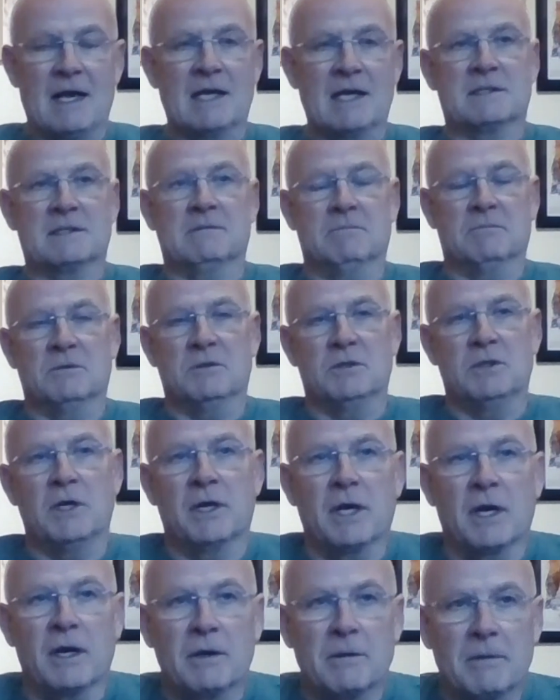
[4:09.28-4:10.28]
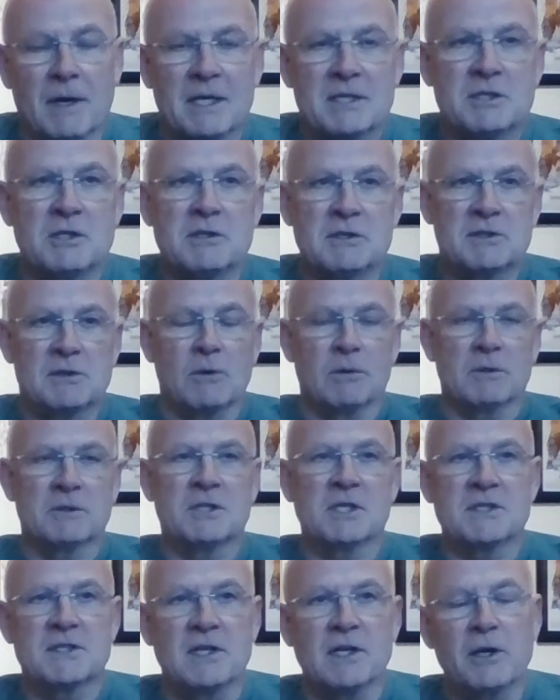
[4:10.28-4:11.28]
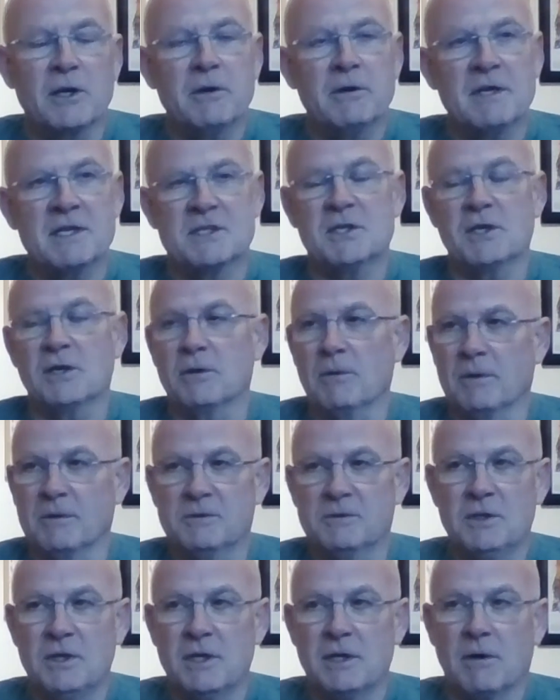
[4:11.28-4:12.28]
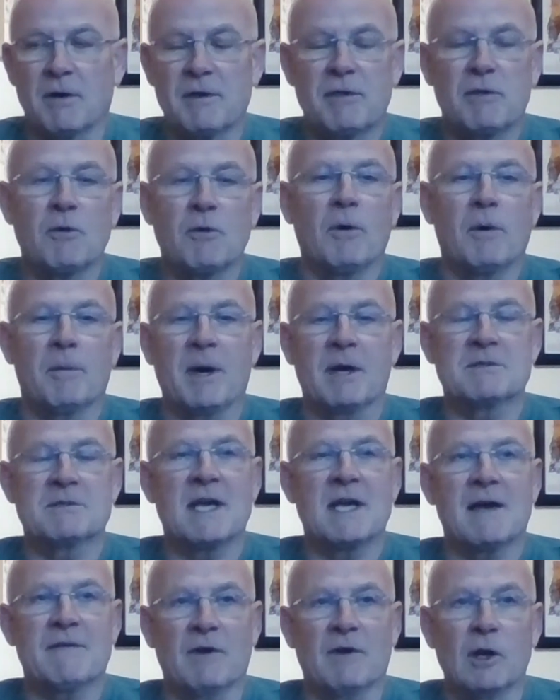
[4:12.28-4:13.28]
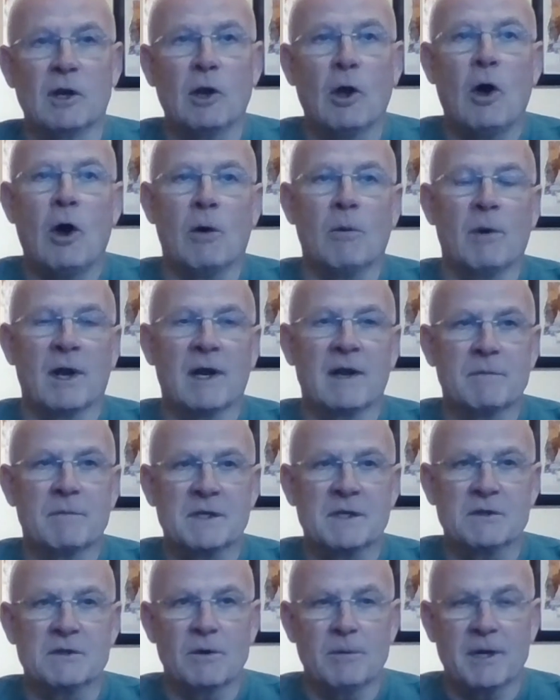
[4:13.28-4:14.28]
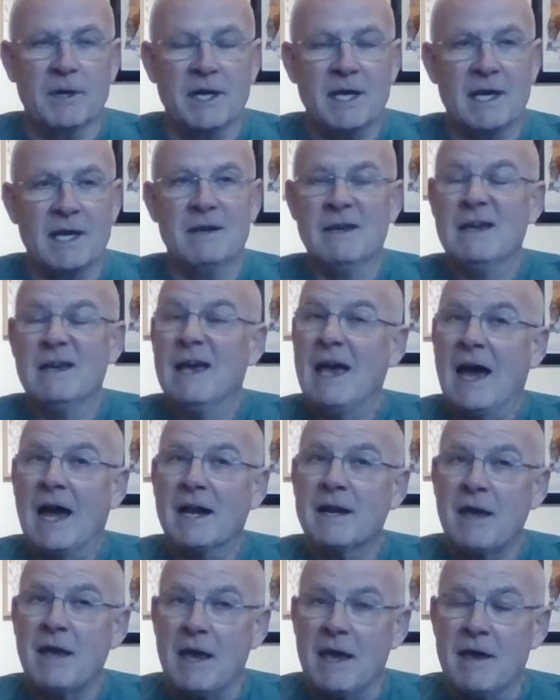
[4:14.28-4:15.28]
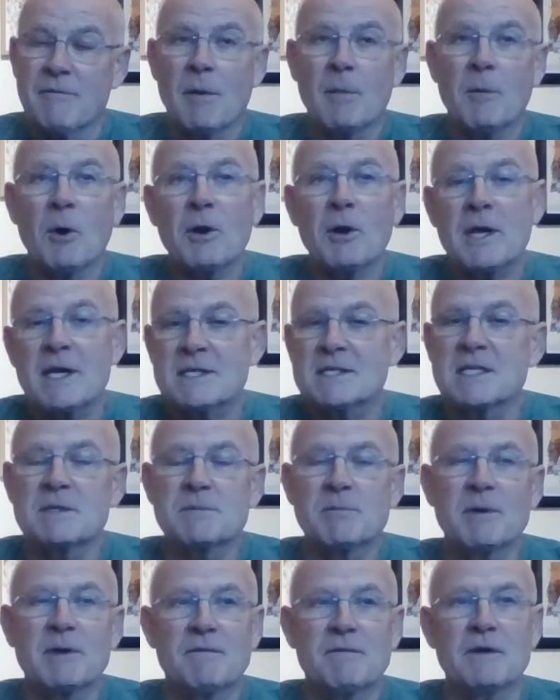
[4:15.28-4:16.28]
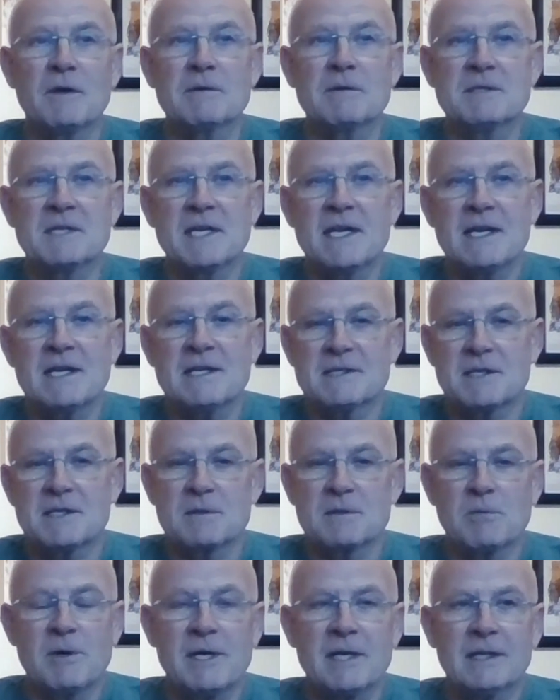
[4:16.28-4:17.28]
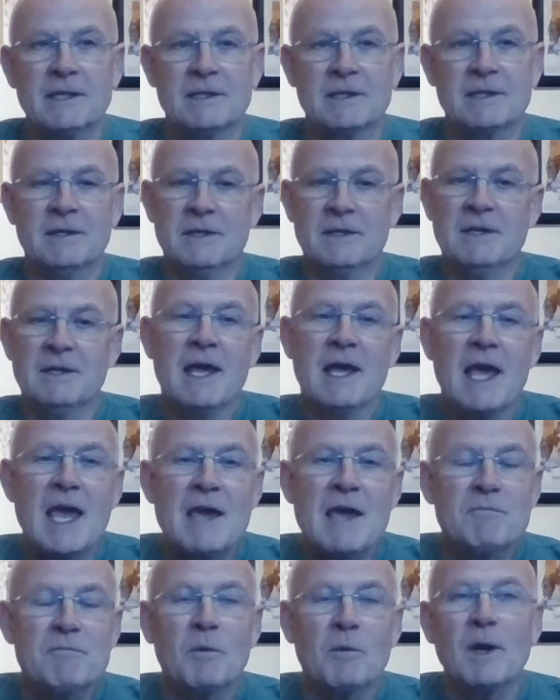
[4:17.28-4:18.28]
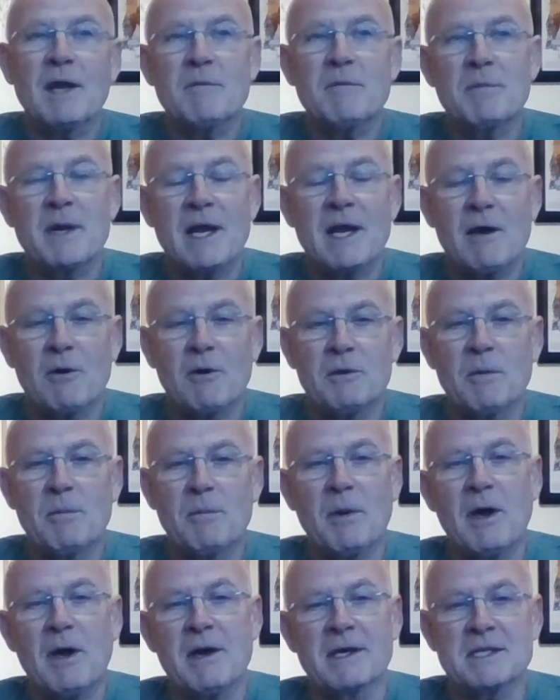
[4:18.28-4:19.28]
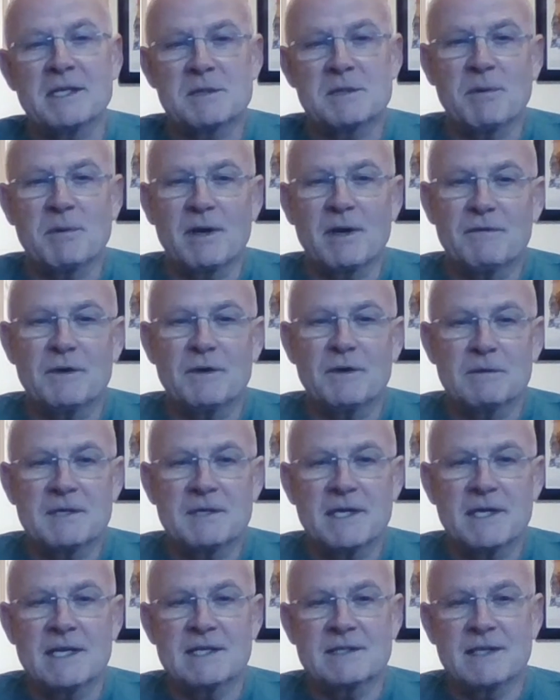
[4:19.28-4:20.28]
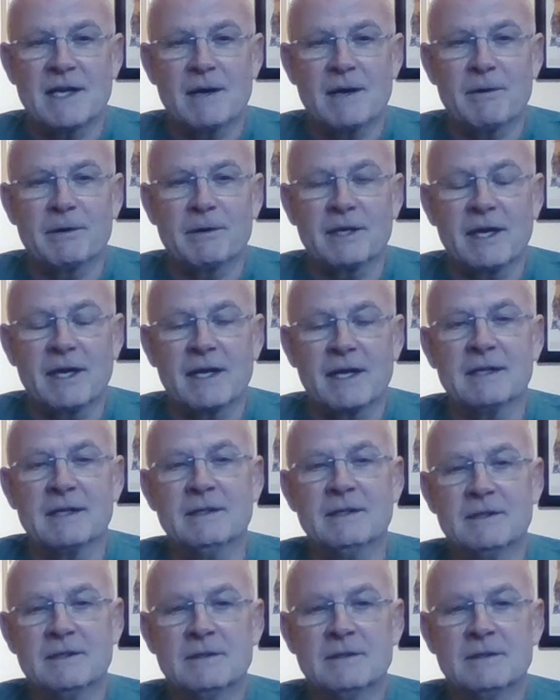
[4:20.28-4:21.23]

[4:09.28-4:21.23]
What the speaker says: as you sort of just alluded to, I thought about Taff a lot while I've been doing it. And if I'm honest, there's been a few tears as well. Even while I've been out on the bike, there's been a few tears now and again.